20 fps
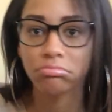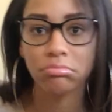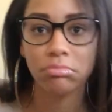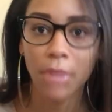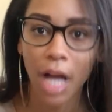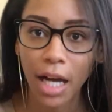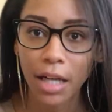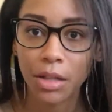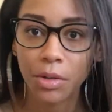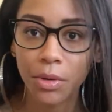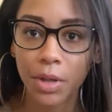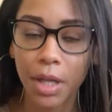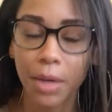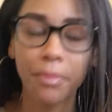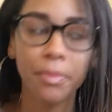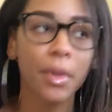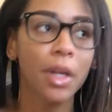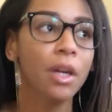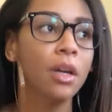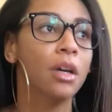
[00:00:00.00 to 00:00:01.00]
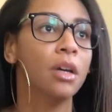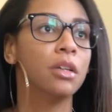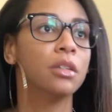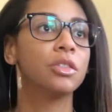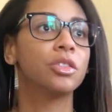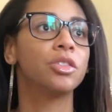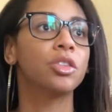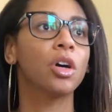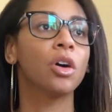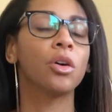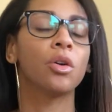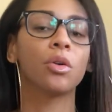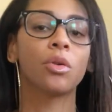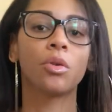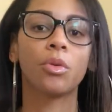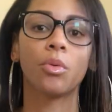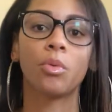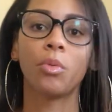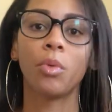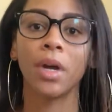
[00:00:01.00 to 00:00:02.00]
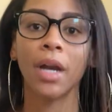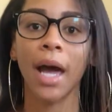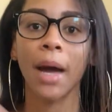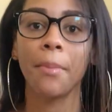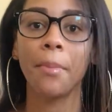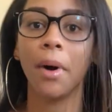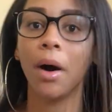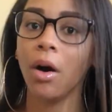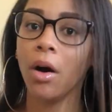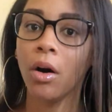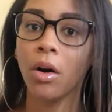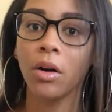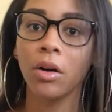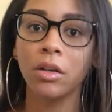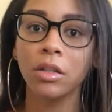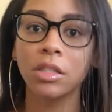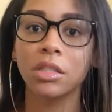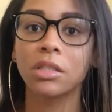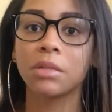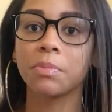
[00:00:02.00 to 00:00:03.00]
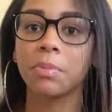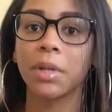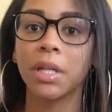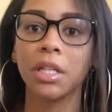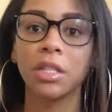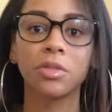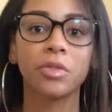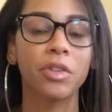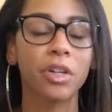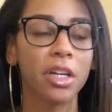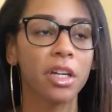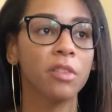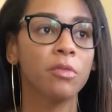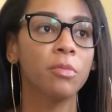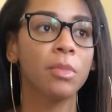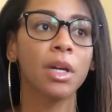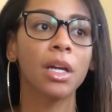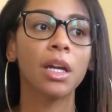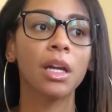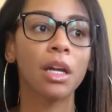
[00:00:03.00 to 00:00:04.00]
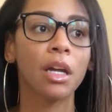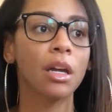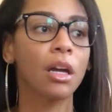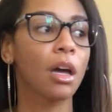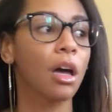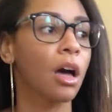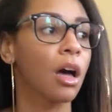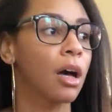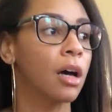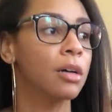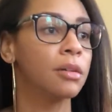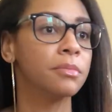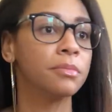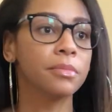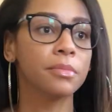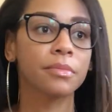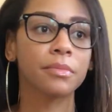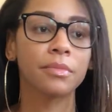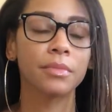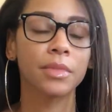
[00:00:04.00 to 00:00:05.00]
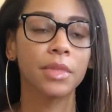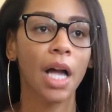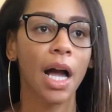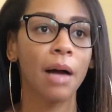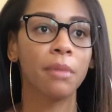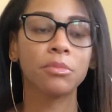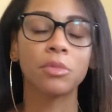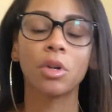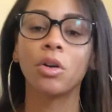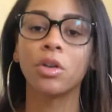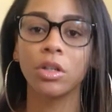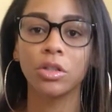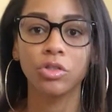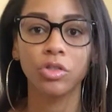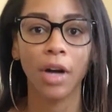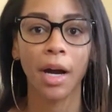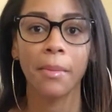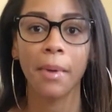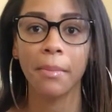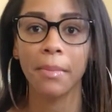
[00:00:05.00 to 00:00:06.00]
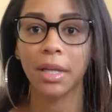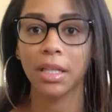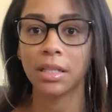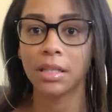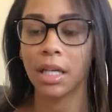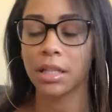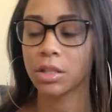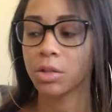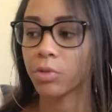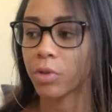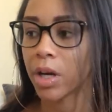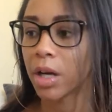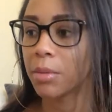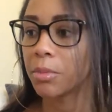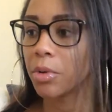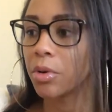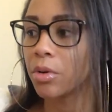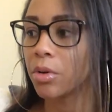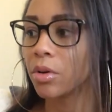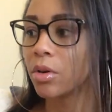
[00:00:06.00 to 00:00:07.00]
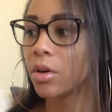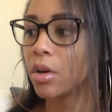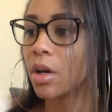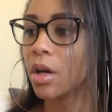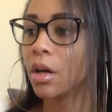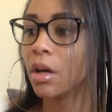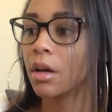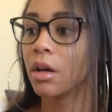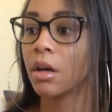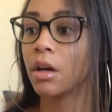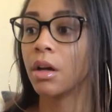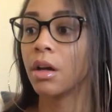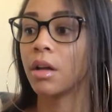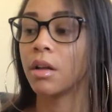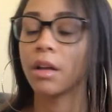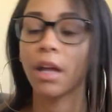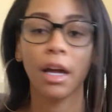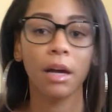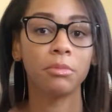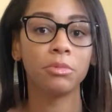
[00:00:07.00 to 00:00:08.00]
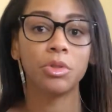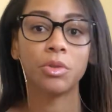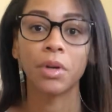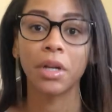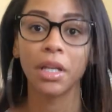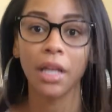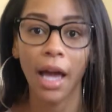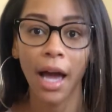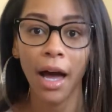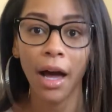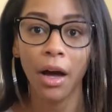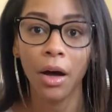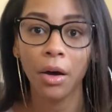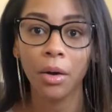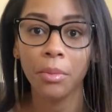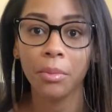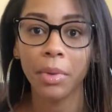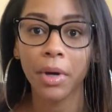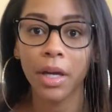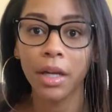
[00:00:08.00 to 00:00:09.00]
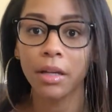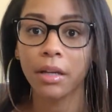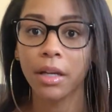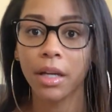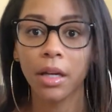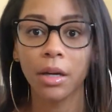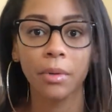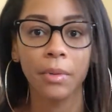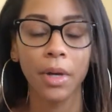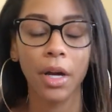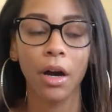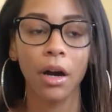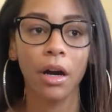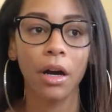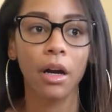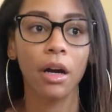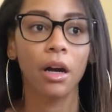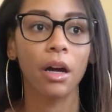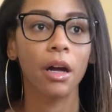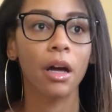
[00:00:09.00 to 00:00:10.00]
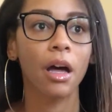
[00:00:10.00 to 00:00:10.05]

Not doing it. So when I pause, please forgive me. I'm going to try my best not to ramble like I'm doing now, but here we are.